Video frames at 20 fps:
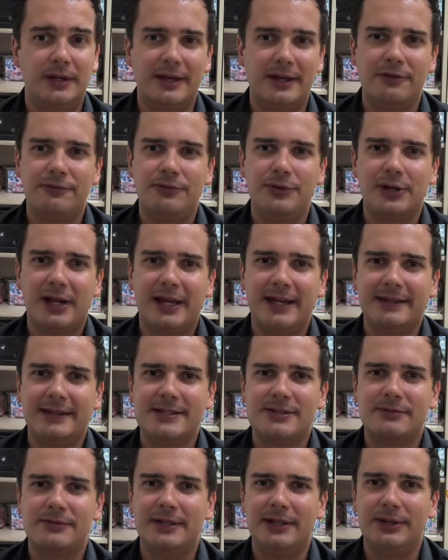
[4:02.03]
if you like
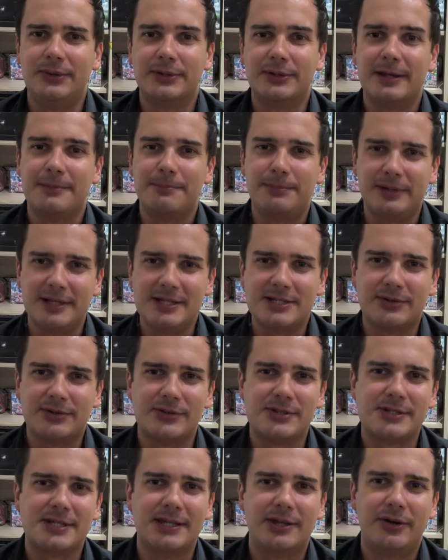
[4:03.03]
this video, then please
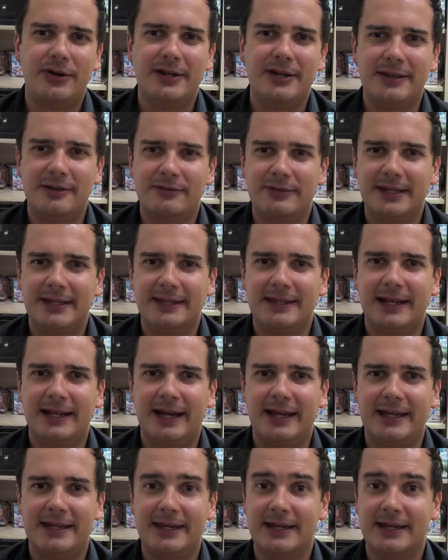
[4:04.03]
consider giving it a like,